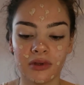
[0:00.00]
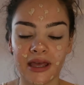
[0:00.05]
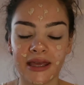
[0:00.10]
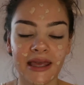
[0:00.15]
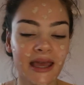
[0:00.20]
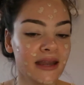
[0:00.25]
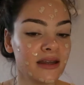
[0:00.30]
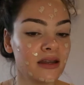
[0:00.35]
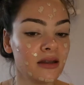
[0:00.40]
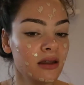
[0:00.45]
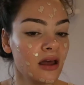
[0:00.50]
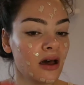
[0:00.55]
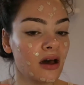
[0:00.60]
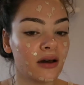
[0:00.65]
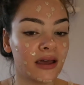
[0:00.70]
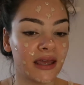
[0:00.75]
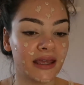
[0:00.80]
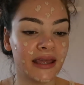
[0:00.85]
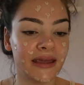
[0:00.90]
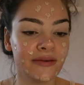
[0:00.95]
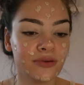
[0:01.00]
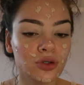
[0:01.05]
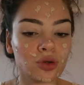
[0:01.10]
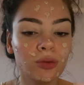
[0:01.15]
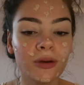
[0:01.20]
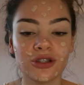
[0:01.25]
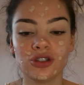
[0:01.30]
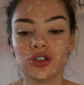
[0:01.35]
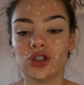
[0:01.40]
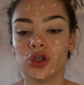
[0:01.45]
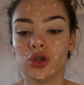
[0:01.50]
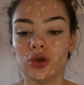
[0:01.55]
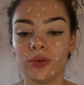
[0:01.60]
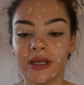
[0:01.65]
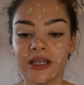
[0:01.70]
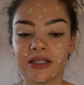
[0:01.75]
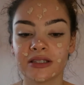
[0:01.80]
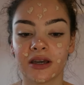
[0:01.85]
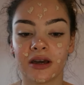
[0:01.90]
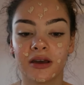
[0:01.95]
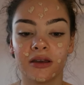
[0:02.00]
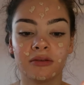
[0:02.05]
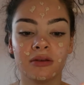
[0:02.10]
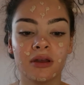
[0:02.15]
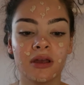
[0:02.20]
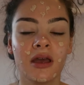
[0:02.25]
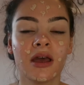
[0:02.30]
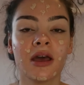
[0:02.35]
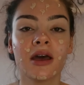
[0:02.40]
Again, a lie. It was almost 2 weeks ago.